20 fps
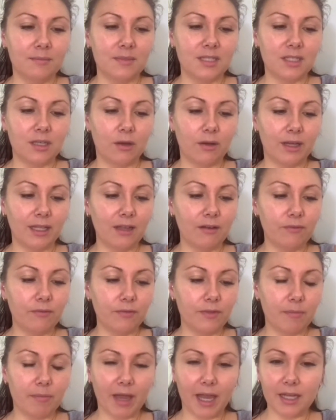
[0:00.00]
So I love
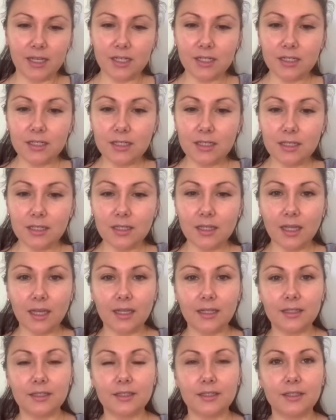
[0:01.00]
the patches
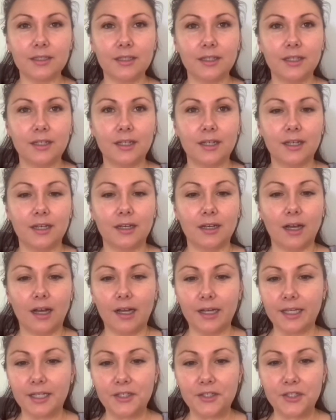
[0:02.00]
that
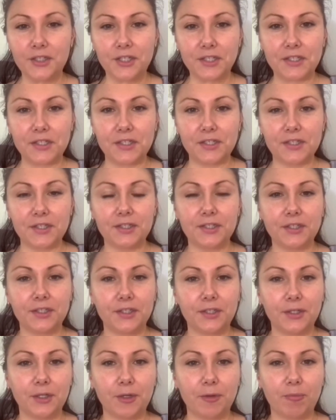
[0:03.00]
I can just
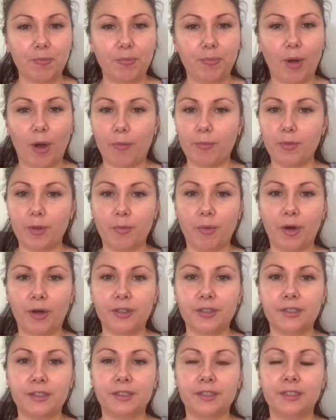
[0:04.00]
pop them
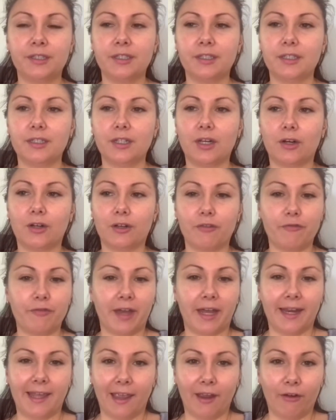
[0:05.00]
on a
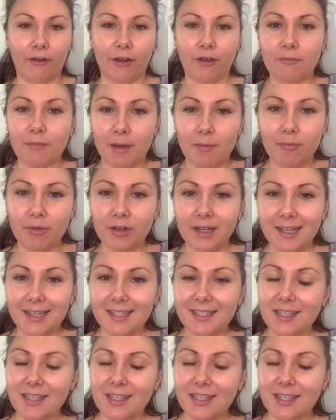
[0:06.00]
fatty area of my body.